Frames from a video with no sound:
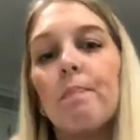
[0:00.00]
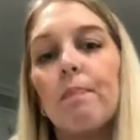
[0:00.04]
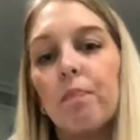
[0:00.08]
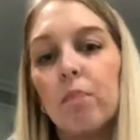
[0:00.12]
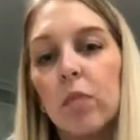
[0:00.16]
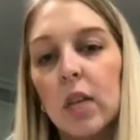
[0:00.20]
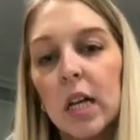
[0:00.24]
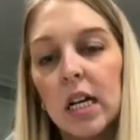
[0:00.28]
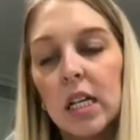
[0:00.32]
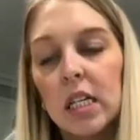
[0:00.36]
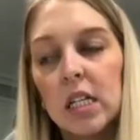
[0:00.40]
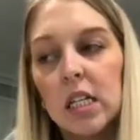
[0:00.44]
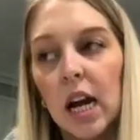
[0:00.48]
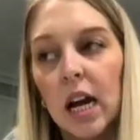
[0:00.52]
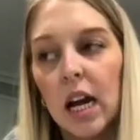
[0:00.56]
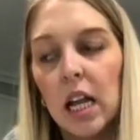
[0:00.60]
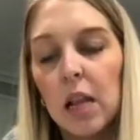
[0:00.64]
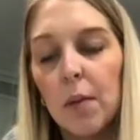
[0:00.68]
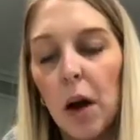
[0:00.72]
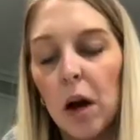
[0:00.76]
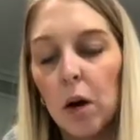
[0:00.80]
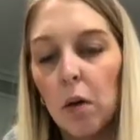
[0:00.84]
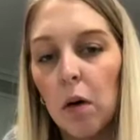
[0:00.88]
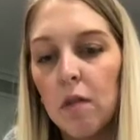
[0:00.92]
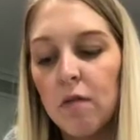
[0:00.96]
stuck in the
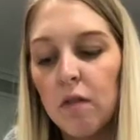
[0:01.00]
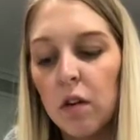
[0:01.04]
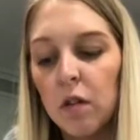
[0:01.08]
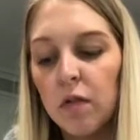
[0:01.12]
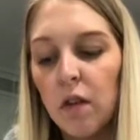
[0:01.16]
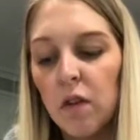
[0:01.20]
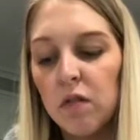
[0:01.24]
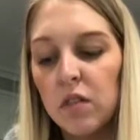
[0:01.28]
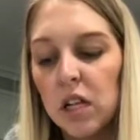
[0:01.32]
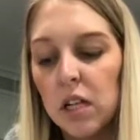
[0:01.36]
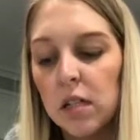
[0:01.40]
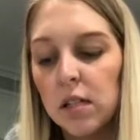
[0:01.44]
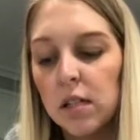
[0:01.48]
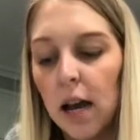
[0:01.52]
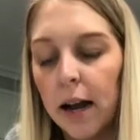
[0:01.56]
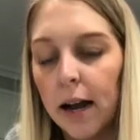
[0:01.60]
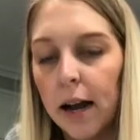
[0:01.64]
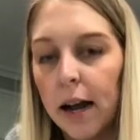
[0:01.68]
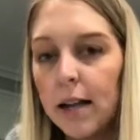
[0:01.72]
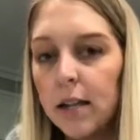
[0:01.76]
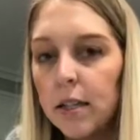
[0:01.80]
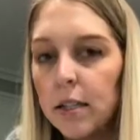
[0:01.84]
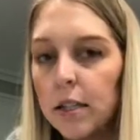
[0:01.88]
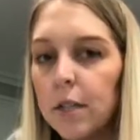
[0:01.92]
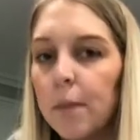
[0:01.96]
microwave for 15
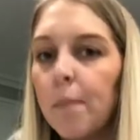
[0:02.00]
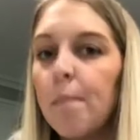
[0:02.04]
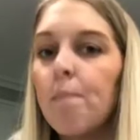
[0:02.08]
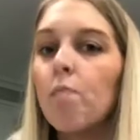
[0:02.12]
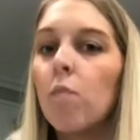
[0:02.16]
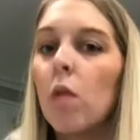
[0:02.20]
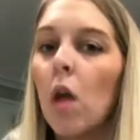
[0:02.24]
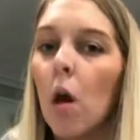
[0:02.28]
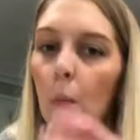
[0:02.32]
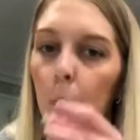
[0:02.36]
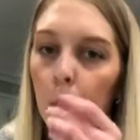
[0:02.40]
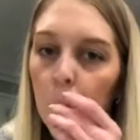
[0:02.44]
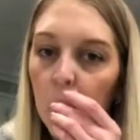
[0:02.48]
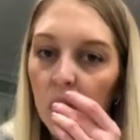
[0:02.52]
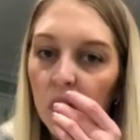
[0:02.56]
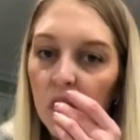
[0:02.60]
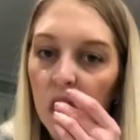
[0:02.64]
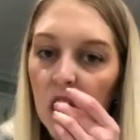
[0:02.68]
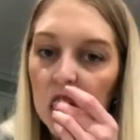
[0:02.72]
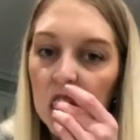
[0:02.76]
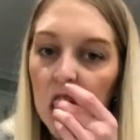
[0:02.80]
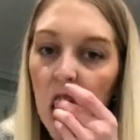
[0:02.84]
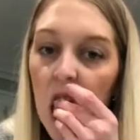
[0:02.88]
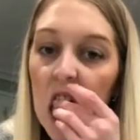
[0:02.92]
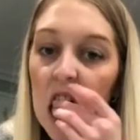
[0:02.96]
seconds.
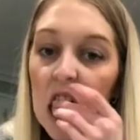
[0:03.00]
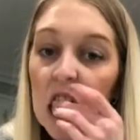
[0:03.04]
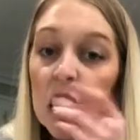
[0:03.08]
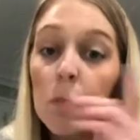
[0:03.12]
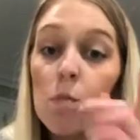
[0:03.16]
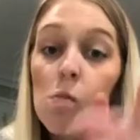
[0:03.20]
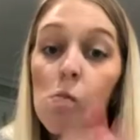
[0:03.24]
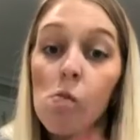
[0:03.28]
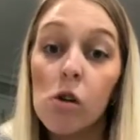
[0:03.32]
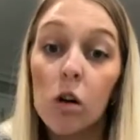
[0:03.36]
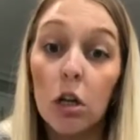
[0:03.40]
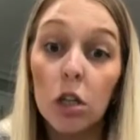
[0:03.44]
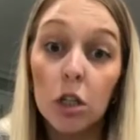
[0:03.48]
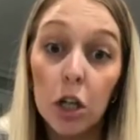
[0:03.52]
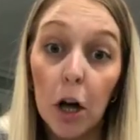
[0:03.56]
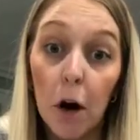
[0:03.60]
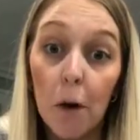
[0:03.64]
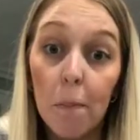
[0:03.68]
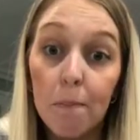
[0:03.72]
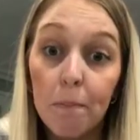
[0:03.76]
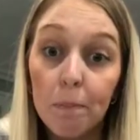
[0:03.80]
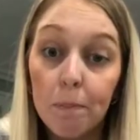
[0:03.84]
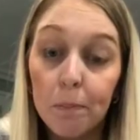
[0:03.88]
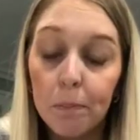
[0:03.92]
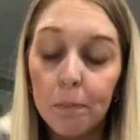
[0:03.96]
Perfect.
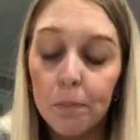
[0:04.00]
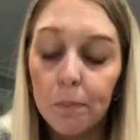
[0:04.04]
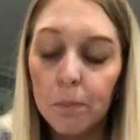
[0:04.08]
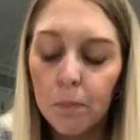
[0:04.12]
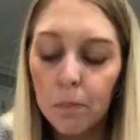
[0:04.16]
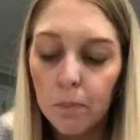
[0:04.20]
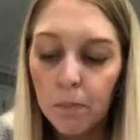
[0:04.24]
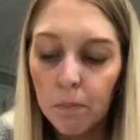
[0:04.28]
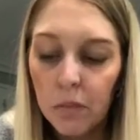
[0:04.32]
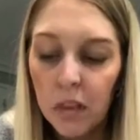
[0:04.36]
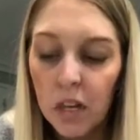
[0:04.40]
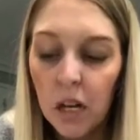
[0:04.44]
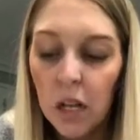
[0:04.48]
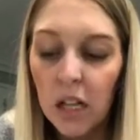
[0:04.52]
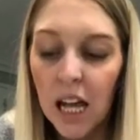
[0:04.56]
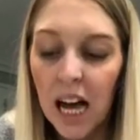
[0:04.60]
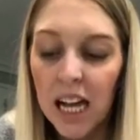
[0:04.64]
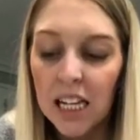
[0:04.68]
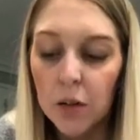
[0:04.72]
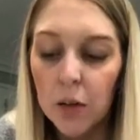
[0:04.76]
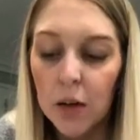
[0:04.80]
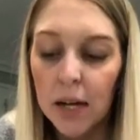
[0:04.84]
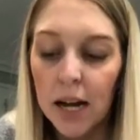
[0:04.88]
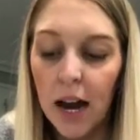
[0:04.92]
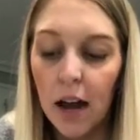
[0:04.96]
Also,
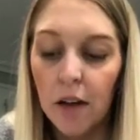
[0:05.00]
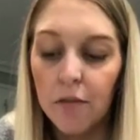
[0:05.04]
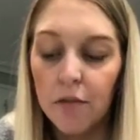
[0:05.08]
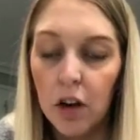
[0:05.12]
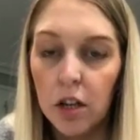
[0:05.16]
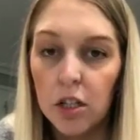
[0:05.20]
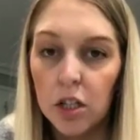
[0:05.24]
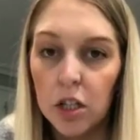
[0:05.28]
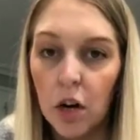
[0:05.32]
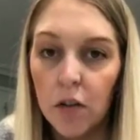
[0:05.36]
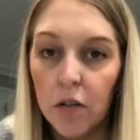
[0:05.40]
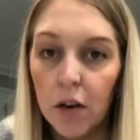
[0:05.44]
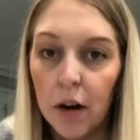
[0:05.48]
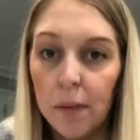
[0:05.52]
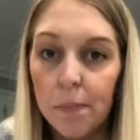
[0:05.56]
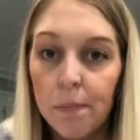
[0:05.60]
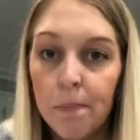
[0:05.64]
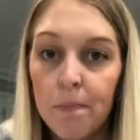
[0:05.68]
last week I had friends over,